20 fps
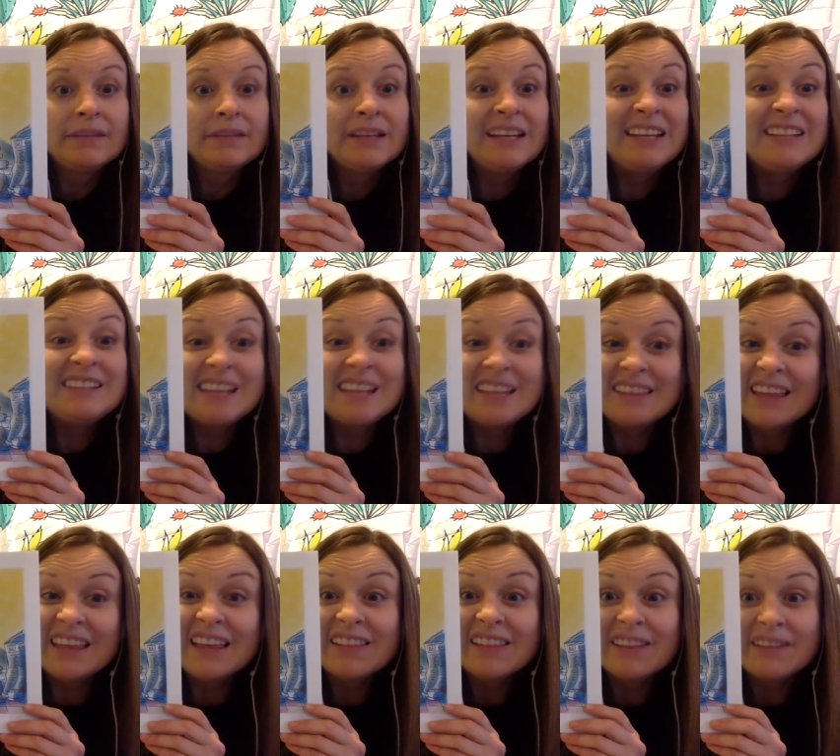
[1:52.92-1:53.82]
He said
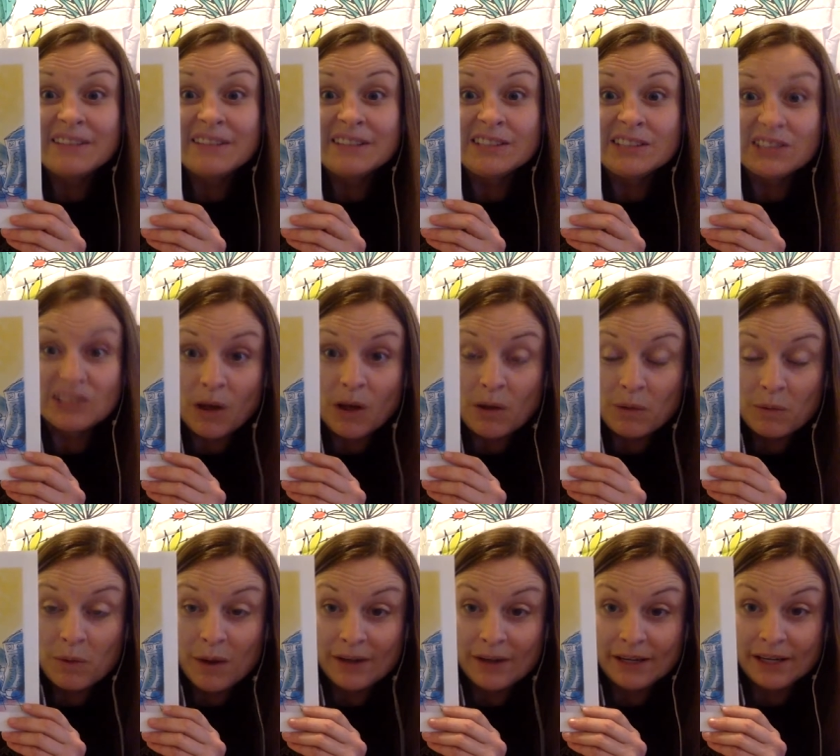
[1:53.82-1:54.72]
they live in salt
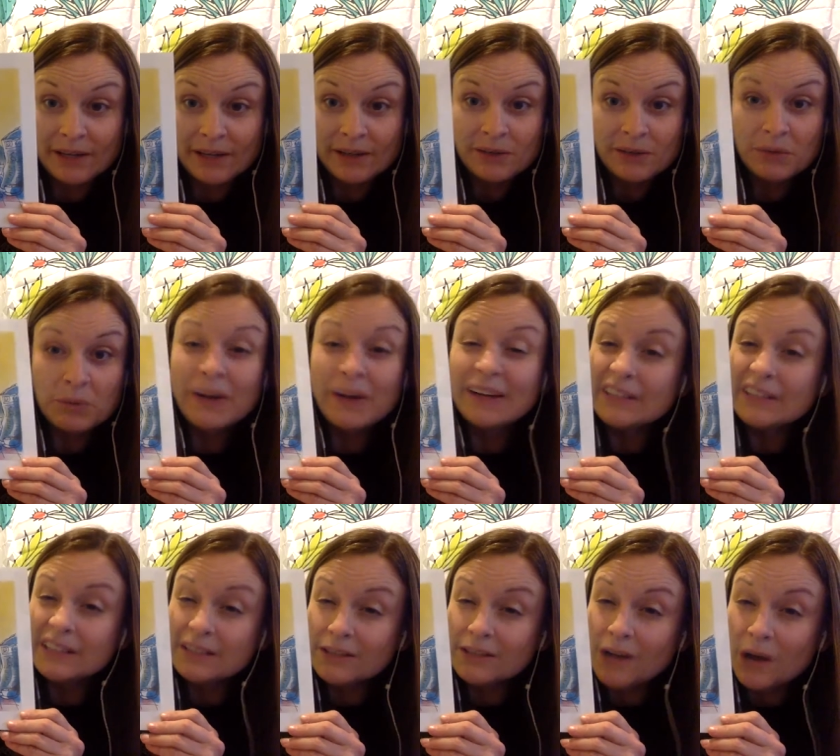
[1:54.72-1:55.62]
water. Where
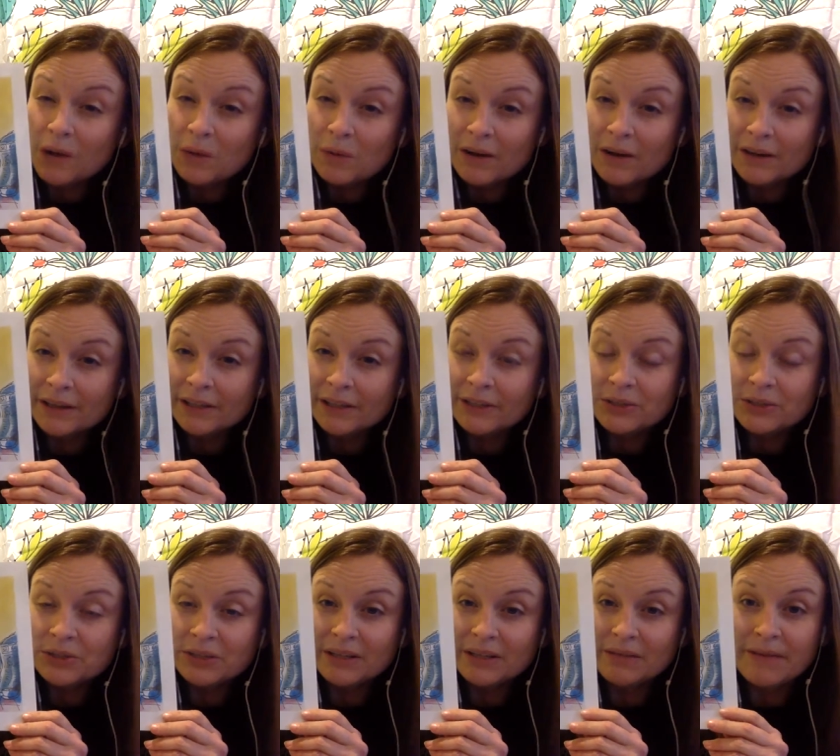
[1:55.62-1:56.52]
is salt water
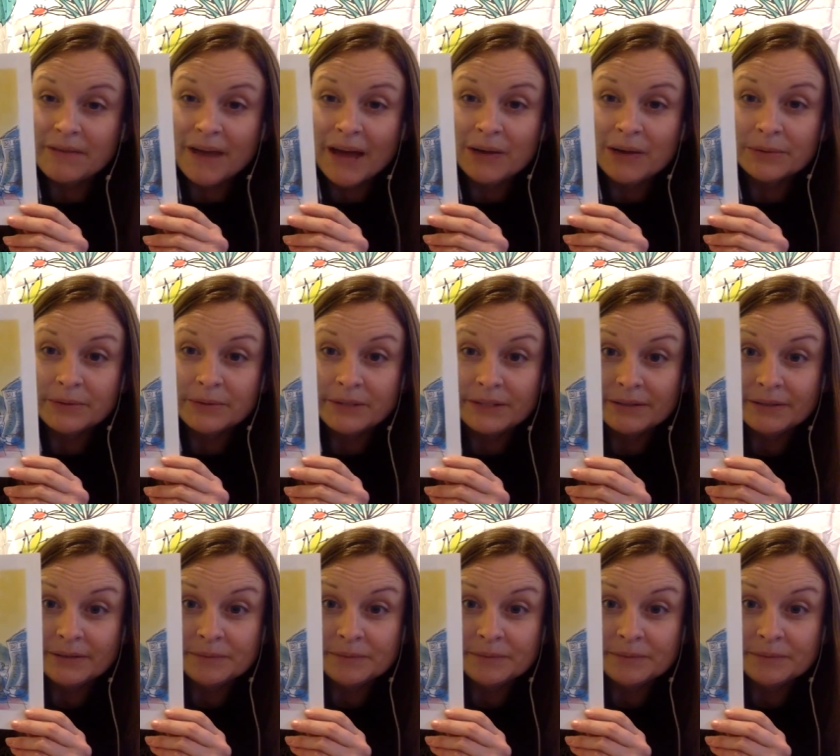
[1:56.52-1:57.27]
usually found?